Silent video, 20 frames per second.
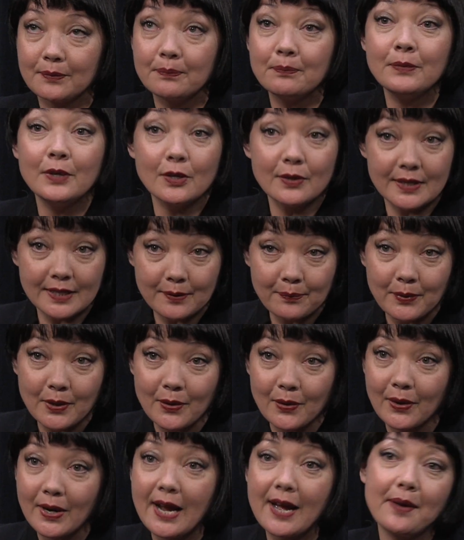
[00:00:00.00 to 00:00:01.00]
music
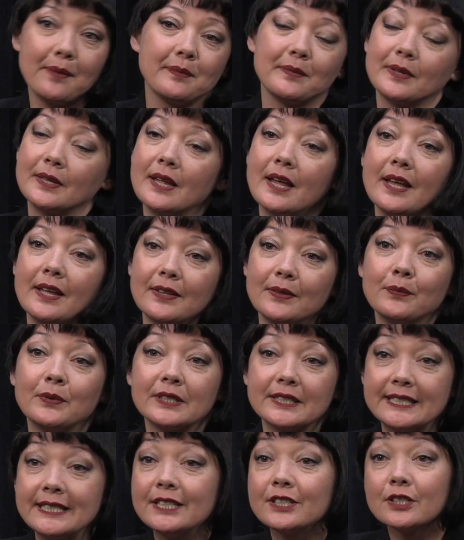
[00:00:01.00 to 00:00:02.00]
programs,
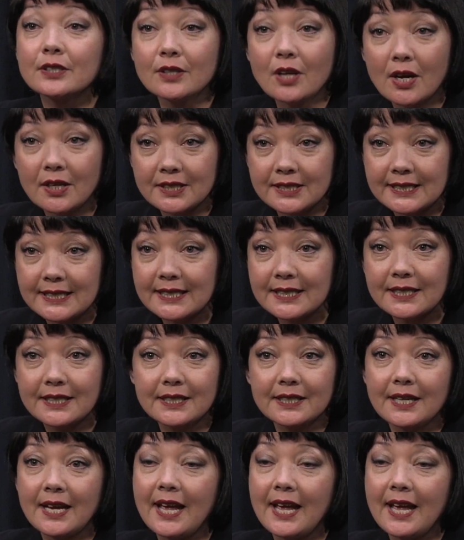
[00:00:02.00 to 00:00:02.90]
we'll teach Logic